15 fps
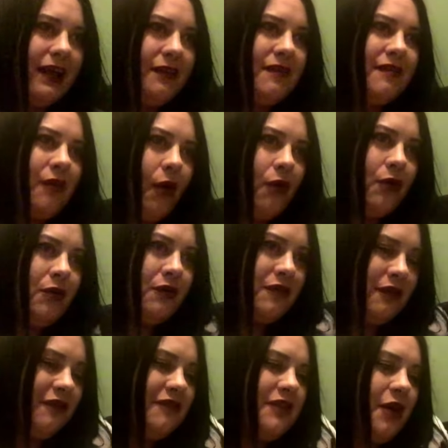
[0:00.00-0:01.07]
songs
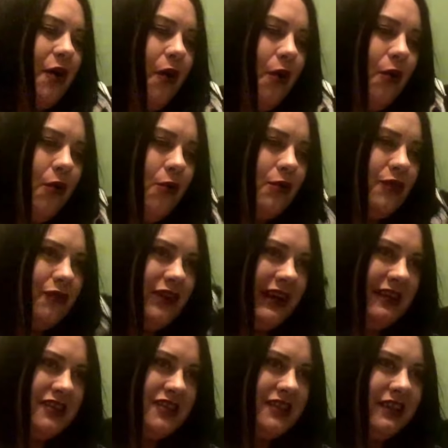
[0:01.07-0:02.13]
of the old
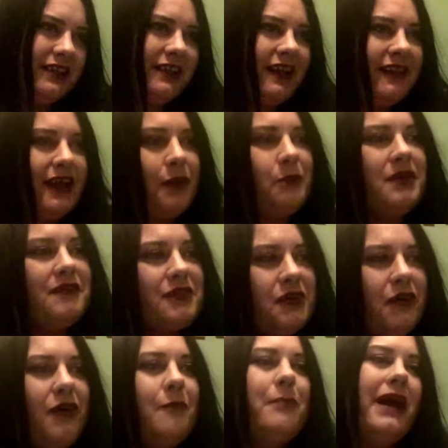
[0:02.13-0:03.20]
religion, and then we've
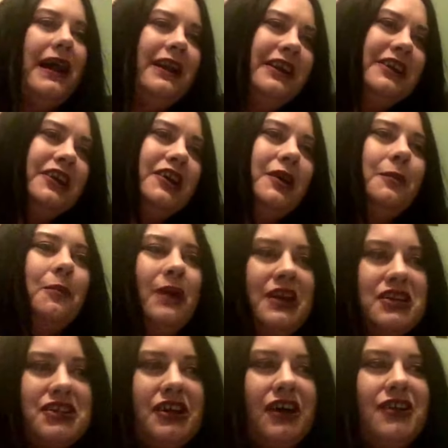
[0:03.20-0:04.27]
got Appendium,
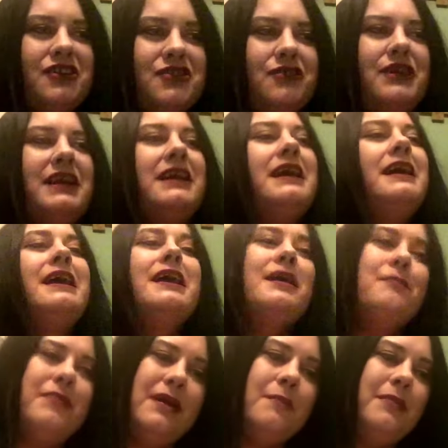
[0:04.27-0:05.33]
Which Country,
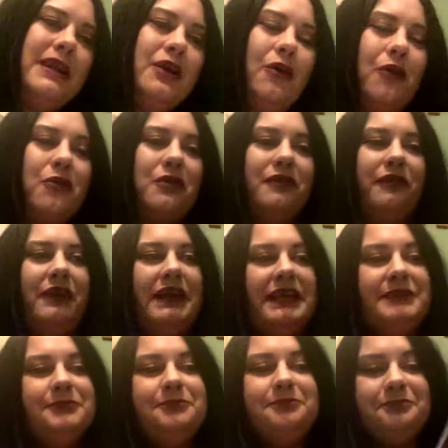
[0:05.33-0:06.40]

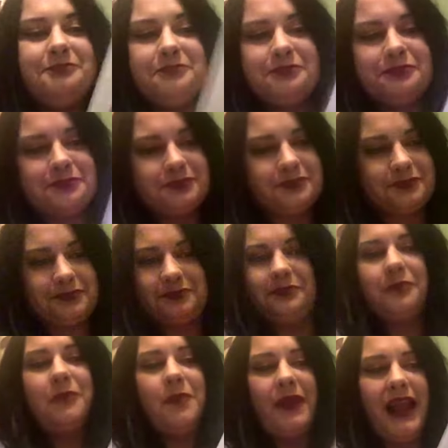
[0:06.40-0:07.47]
Bibliography,
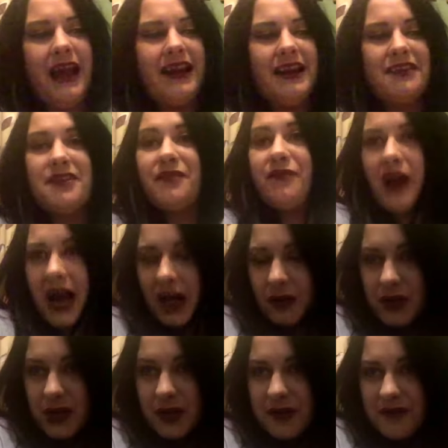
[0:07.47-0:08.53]
and there's
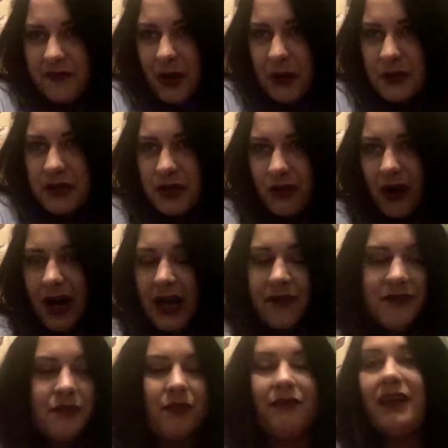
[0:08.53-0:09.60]
various
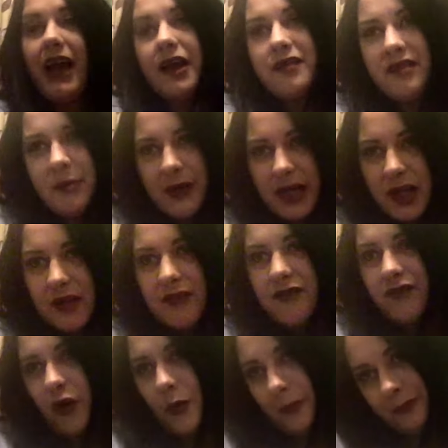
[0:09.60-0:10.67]
photographs with exhibits
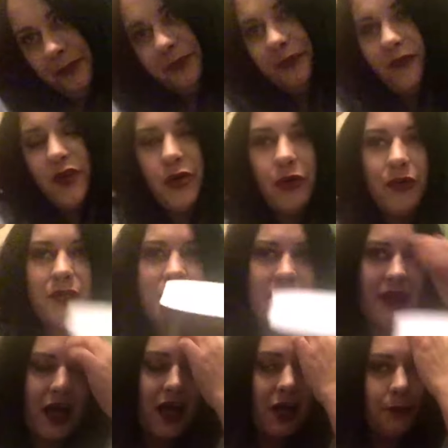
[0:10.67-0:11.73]
from, of course,
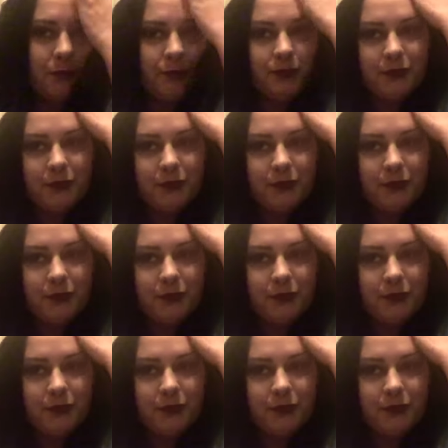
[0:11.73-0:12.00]
uh,